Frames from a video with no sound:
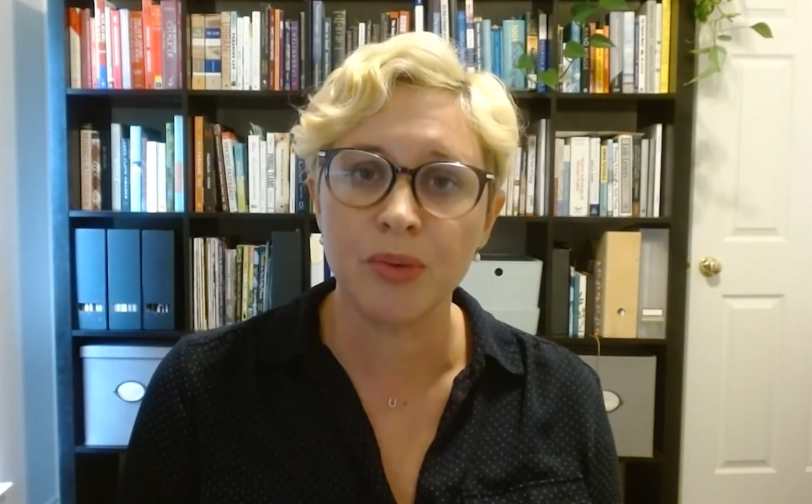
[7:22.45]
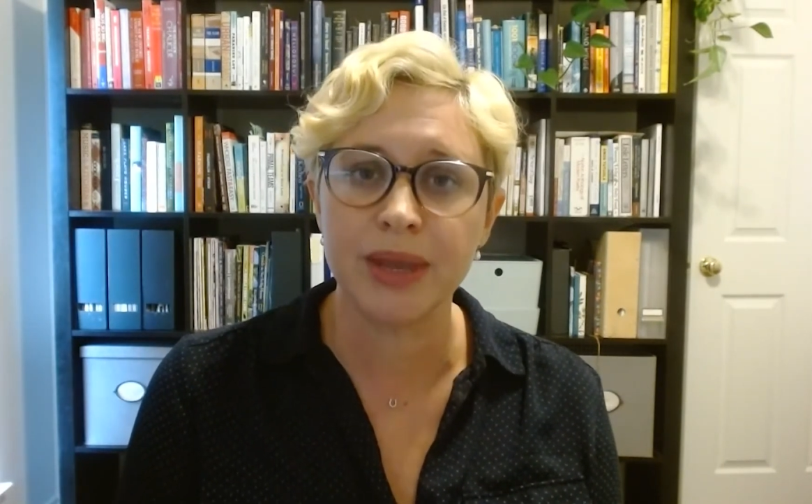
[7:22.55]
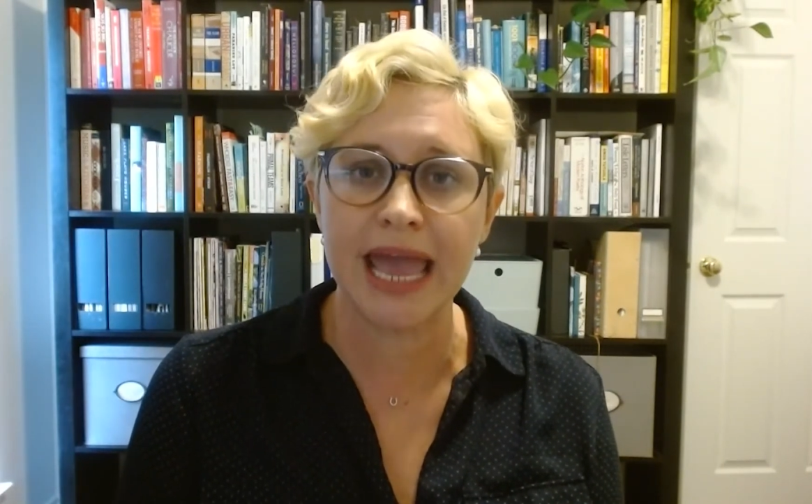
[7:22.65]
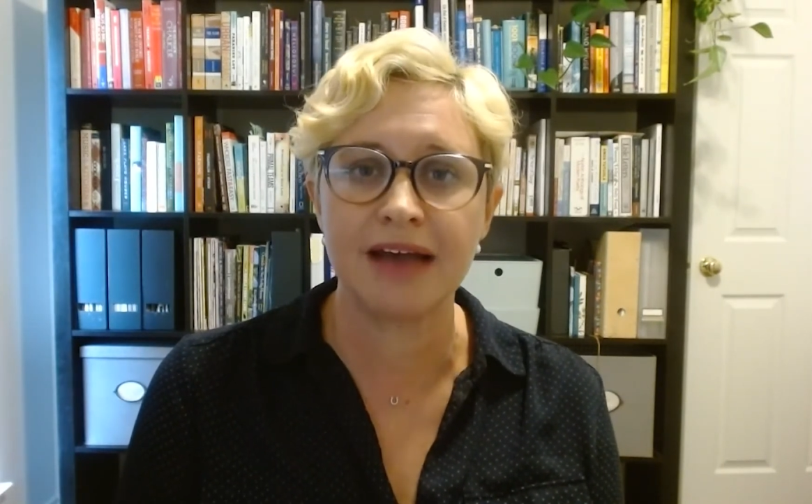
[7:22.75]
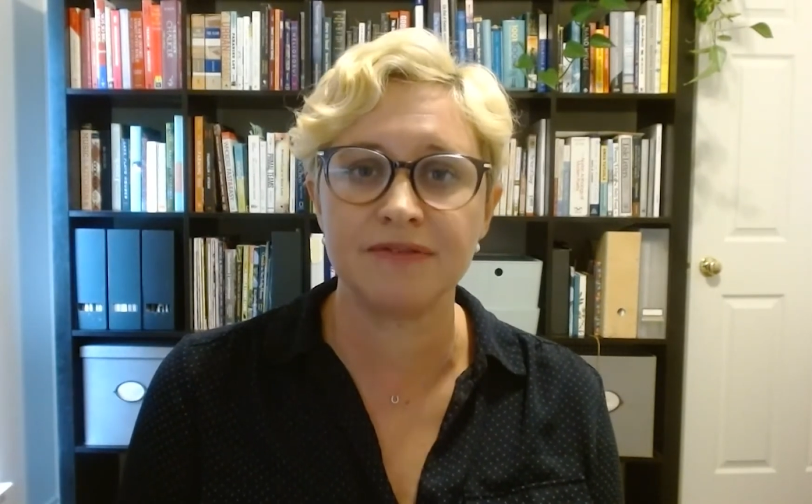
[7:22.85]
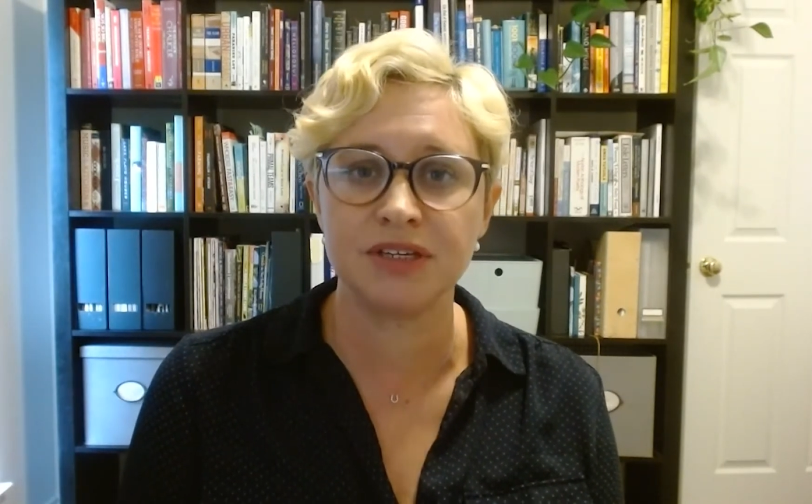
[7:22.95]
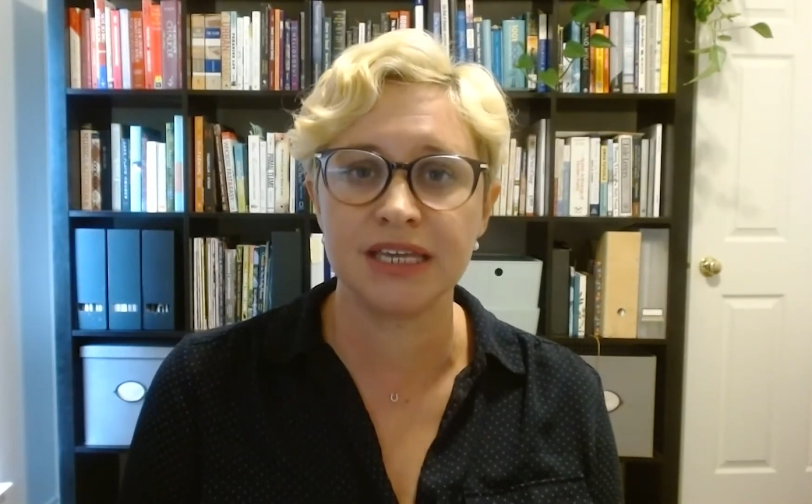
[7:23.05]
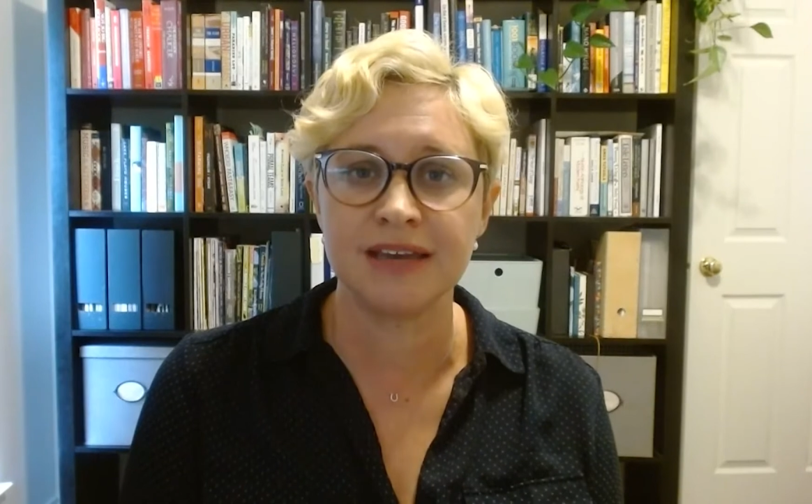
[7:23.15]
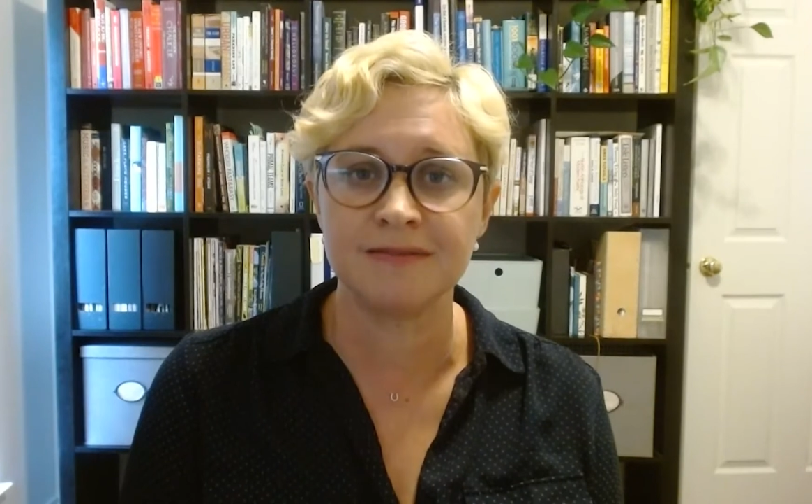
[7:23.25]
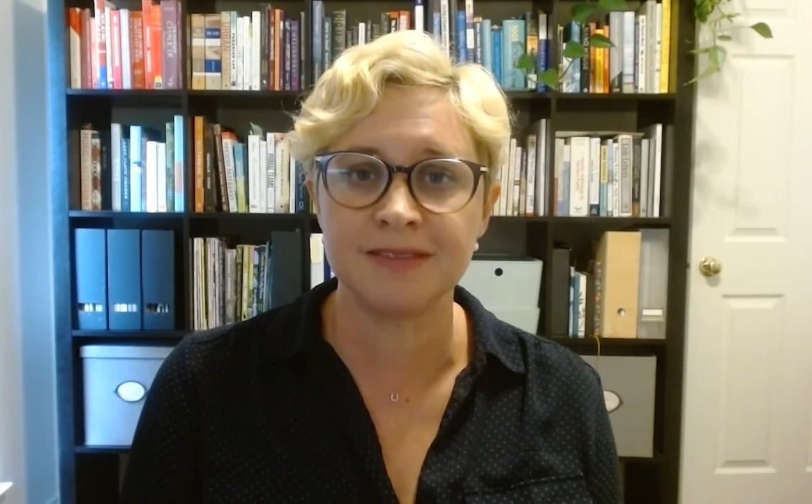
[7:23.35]
We have to
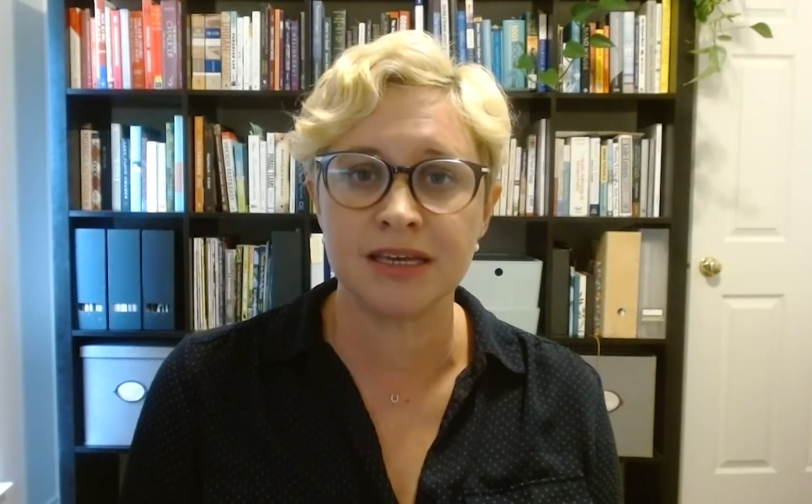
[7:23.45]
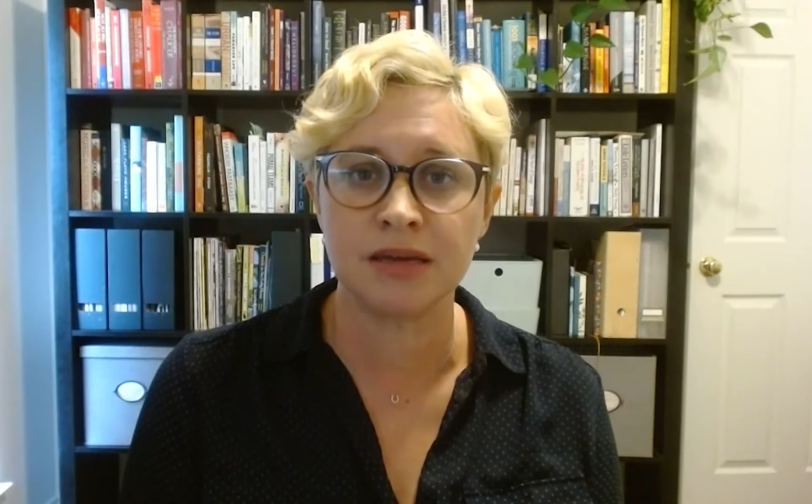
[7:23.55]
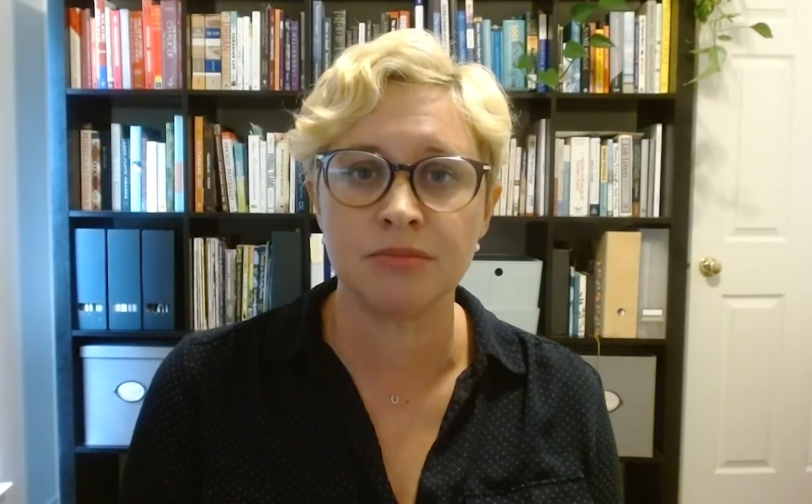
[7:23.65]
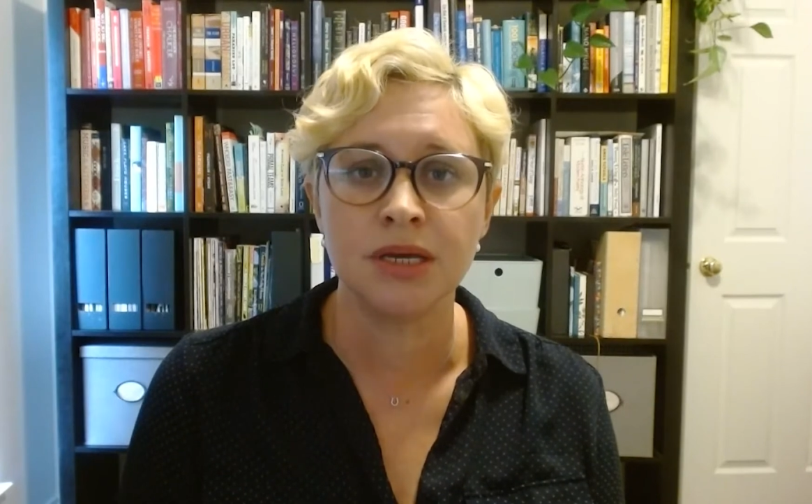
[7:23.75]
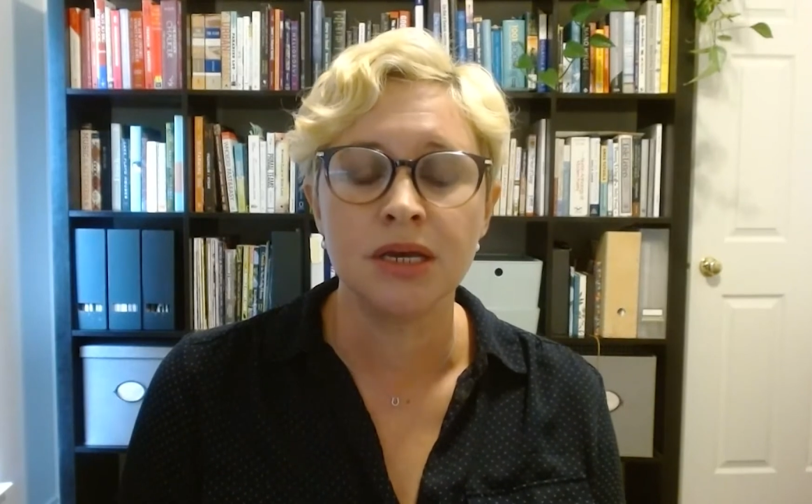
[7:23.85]
give them